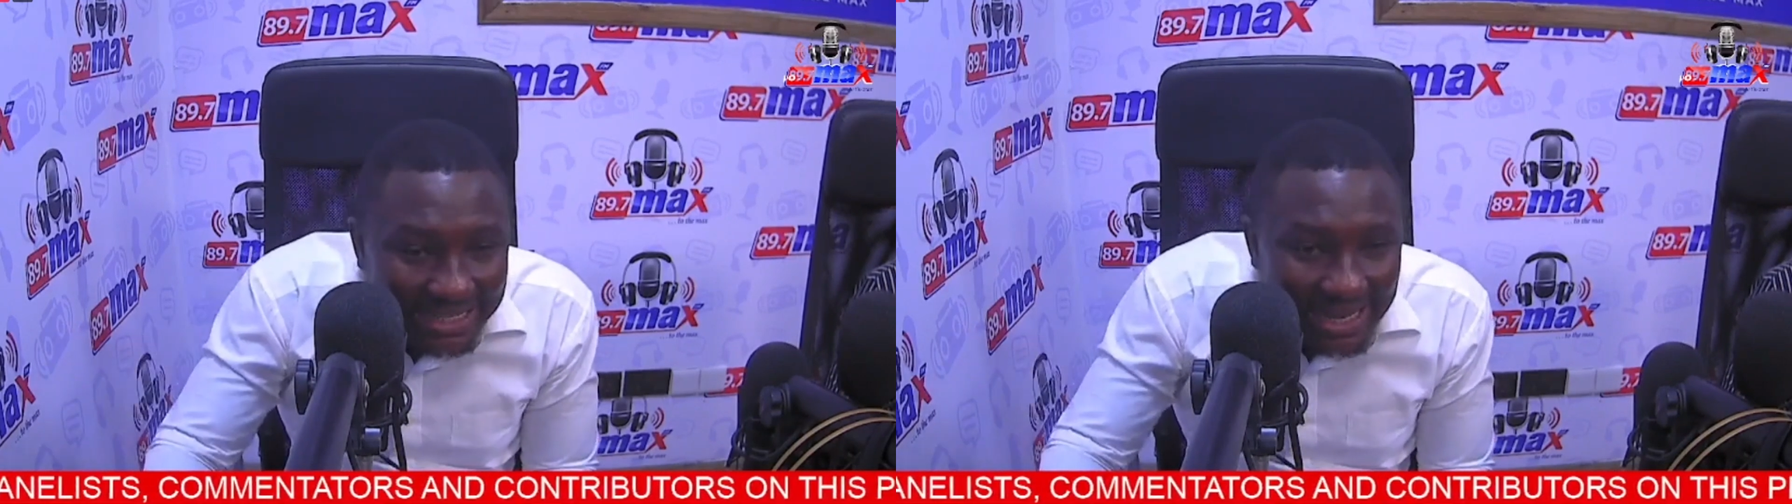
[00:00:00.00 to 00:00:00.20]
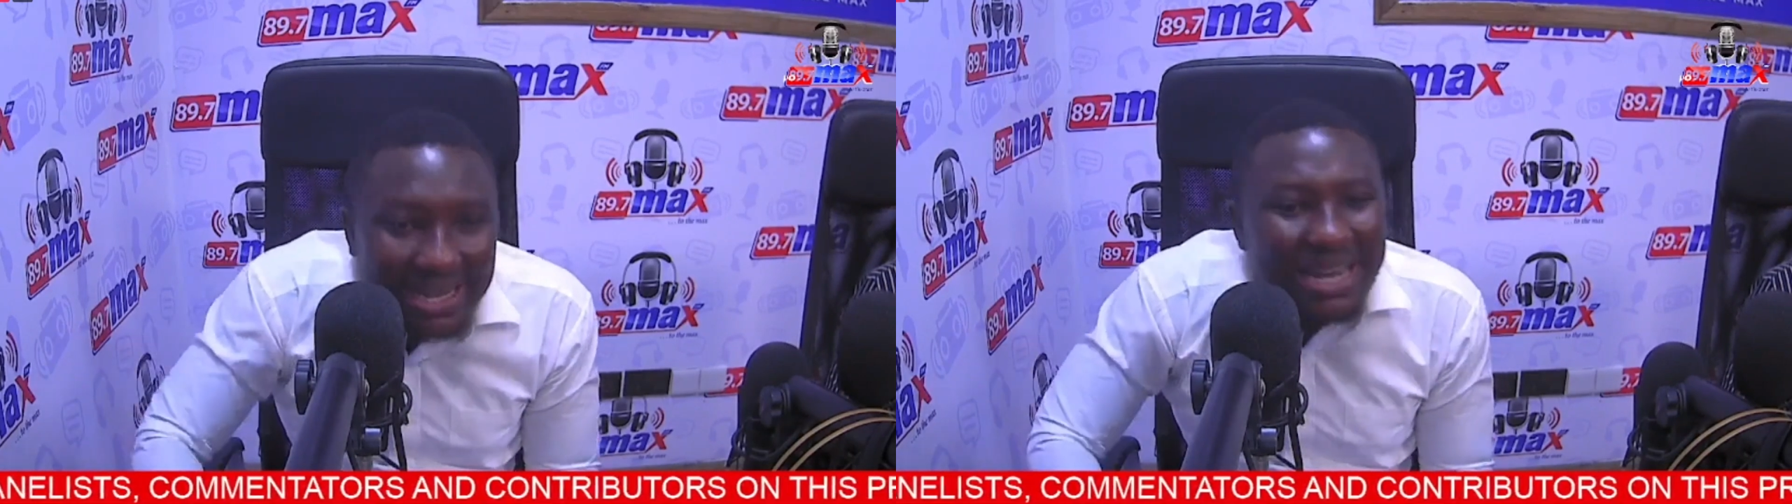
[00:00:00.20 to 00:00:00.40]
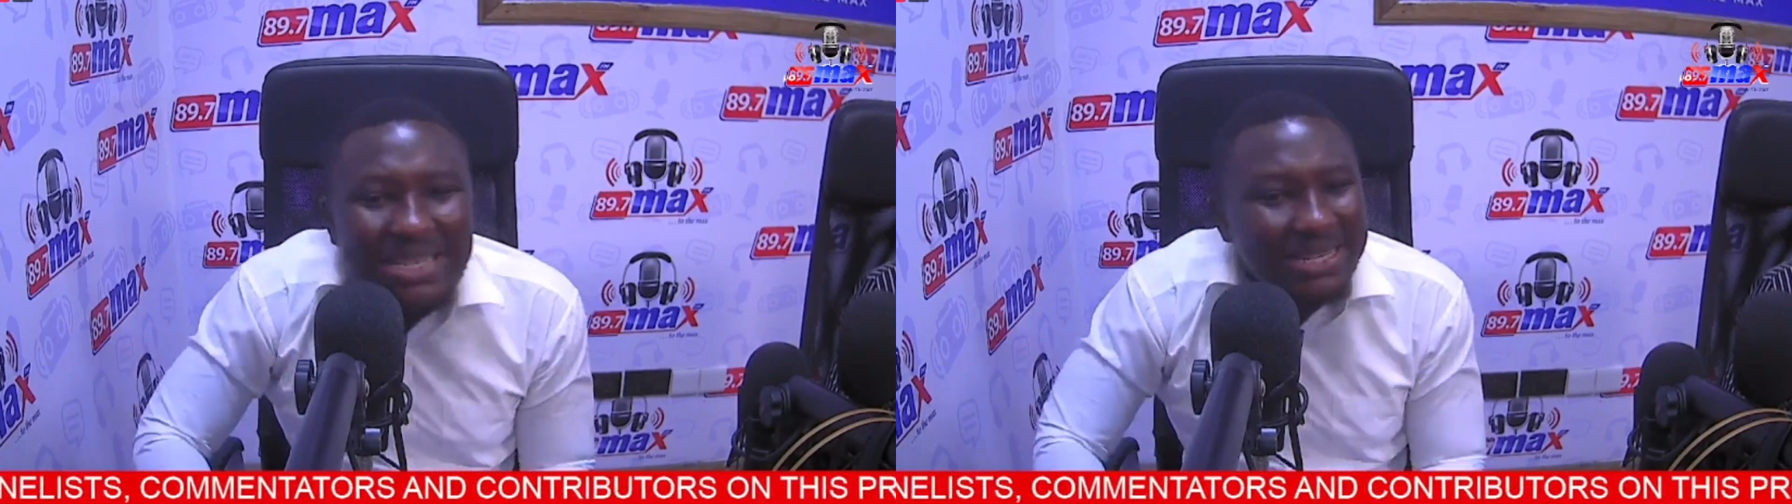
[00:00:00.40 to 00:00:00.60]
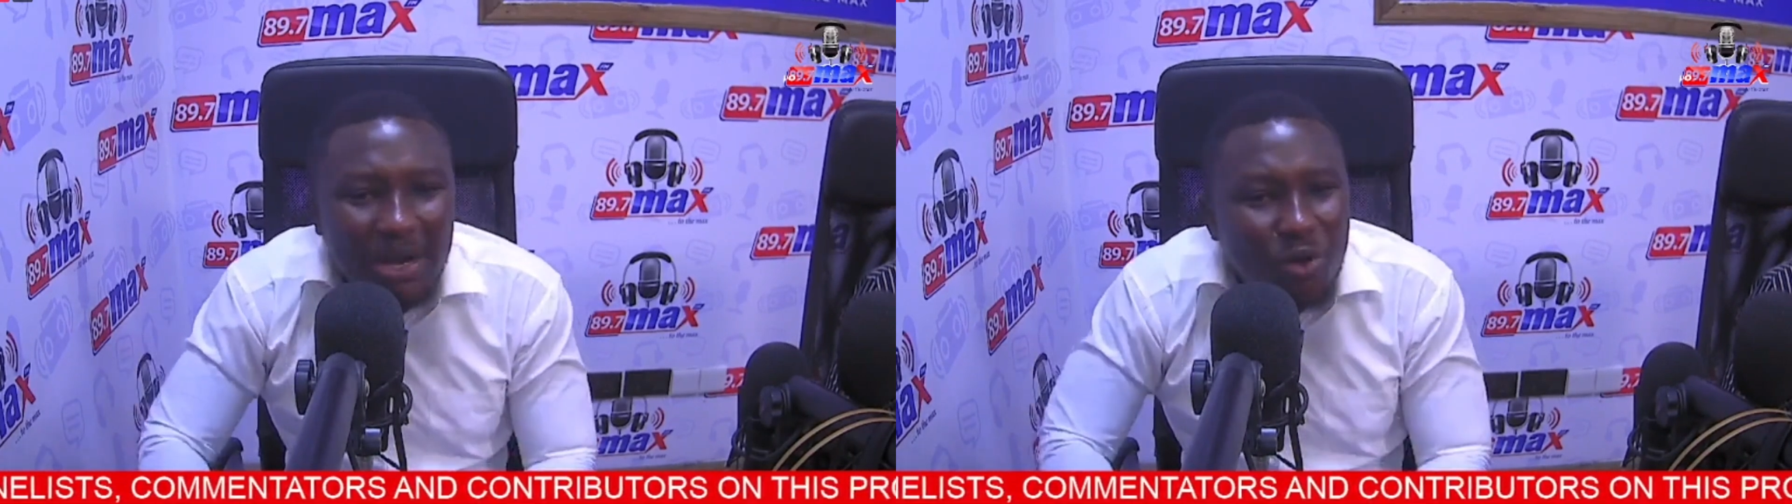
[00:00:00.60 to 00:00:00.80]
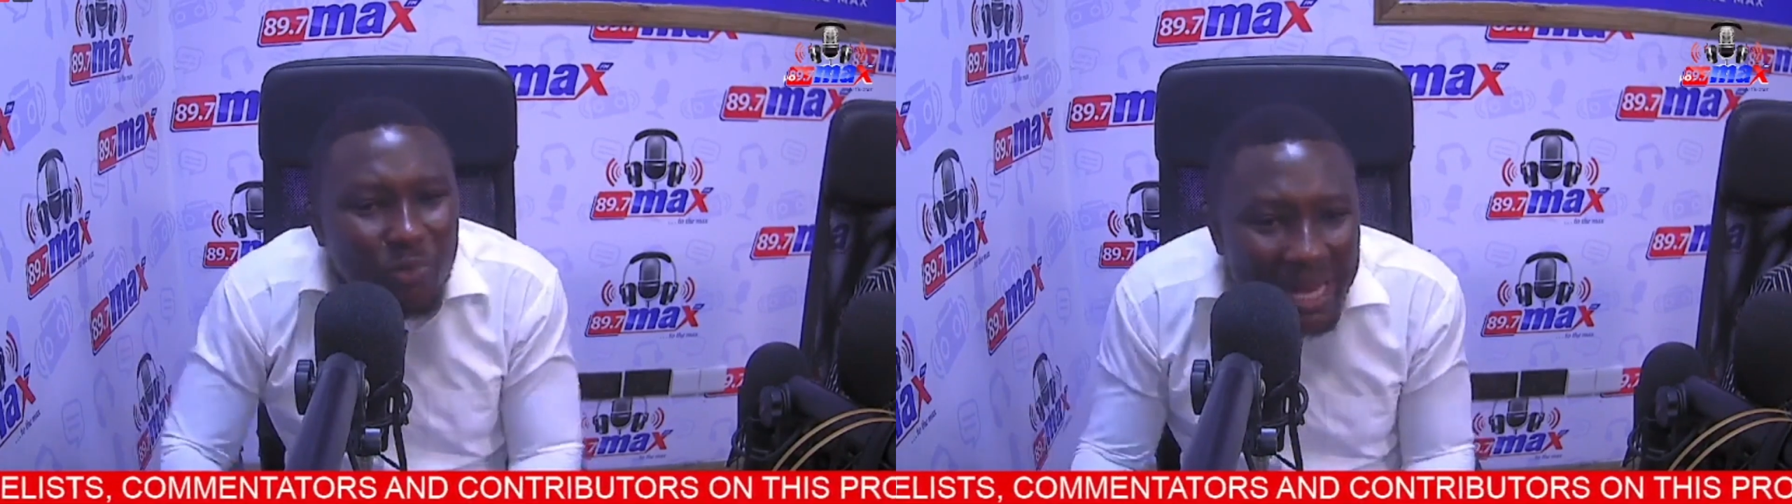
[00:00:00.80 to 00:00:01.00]
Nana, that
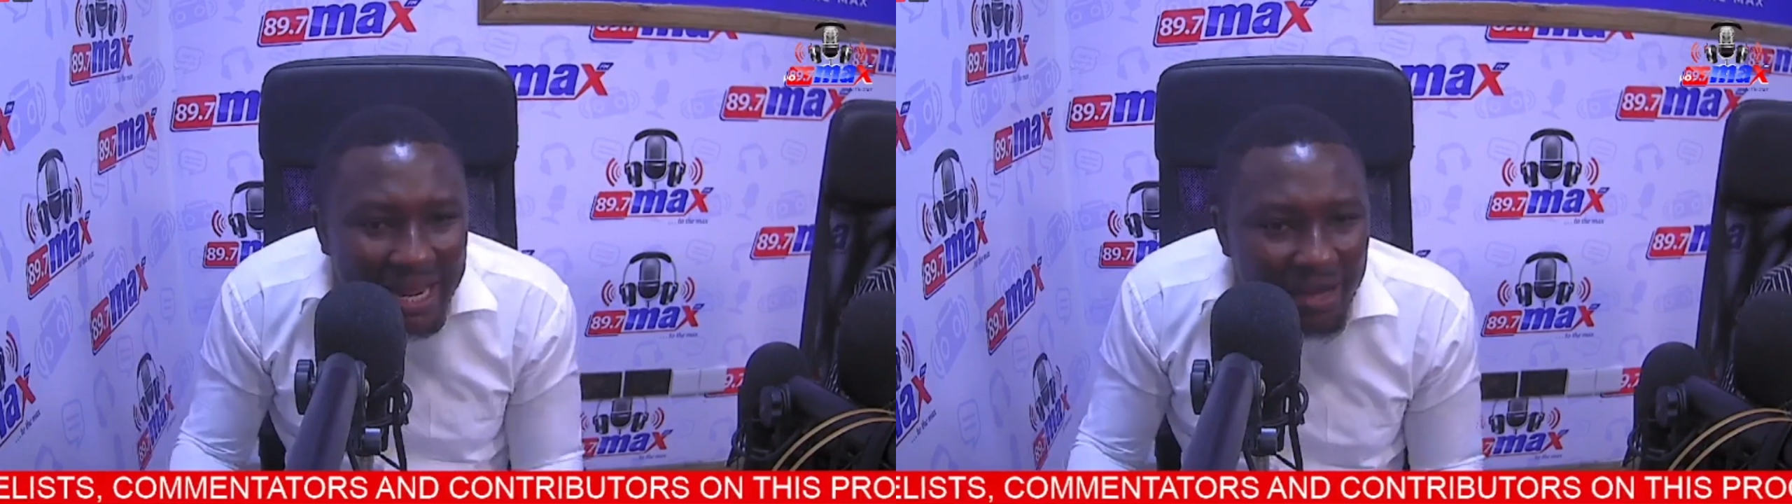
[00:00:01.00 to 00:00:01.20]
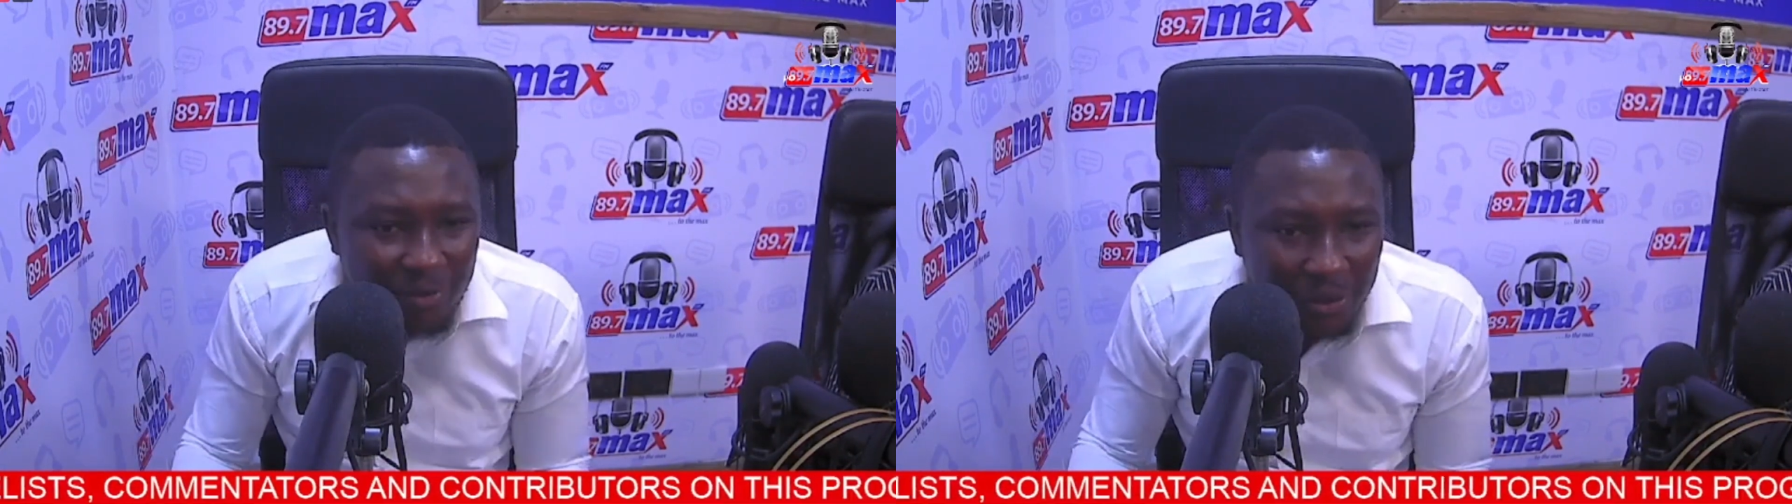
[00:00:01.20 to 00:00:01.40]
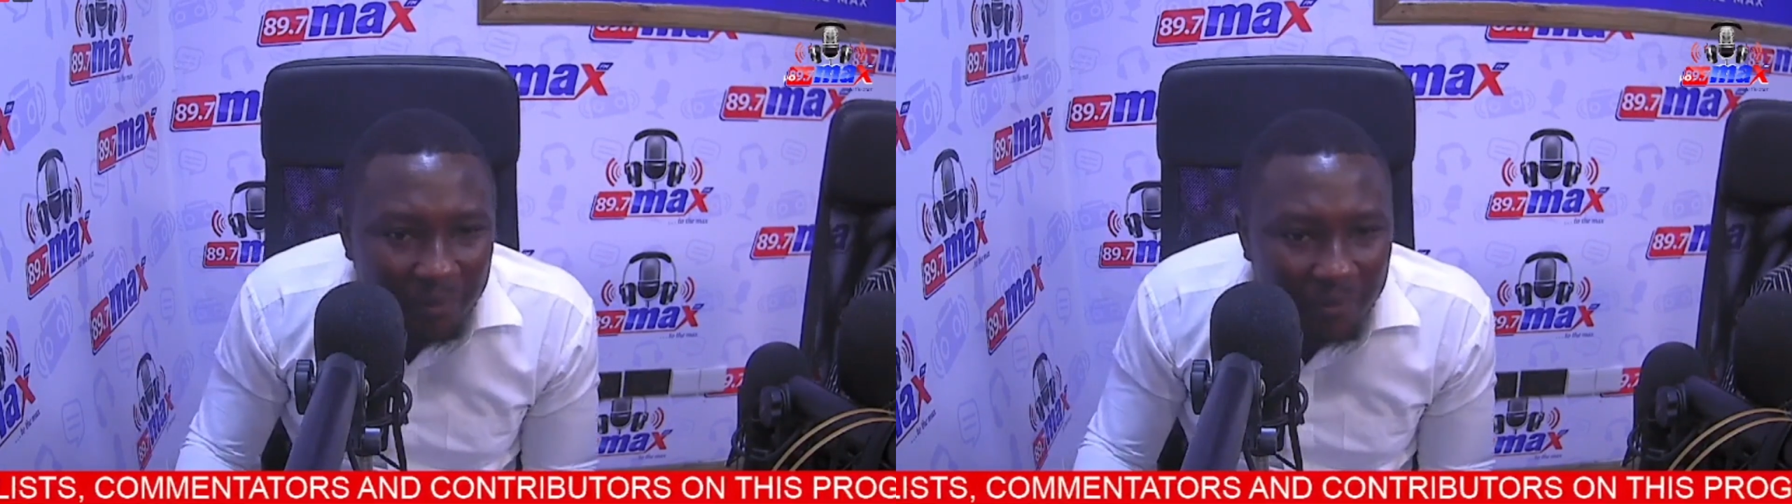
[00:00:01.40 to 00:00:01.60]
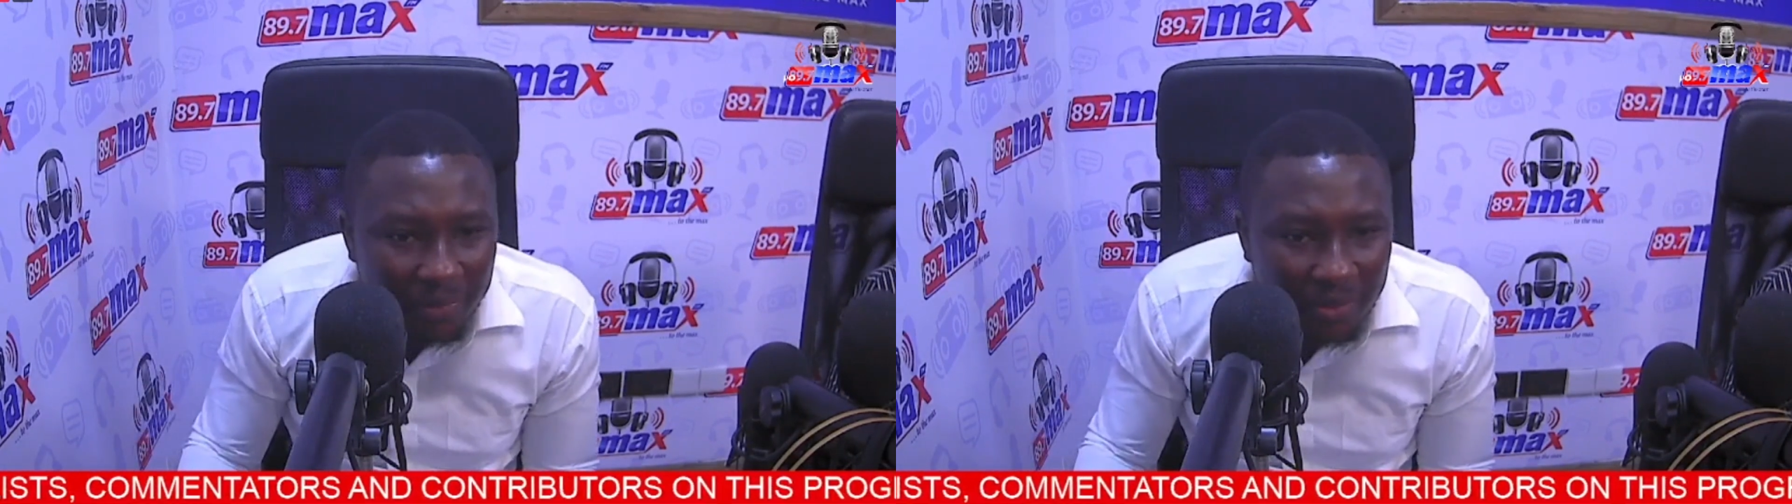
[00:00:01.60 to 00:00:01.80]
will be the end for him.